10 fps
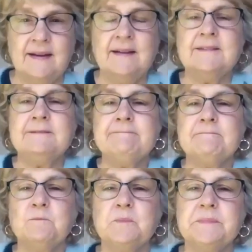
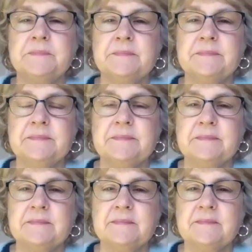The Naval Air
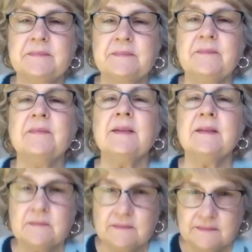Station there, my
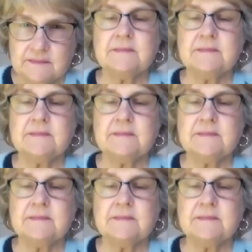uncle, my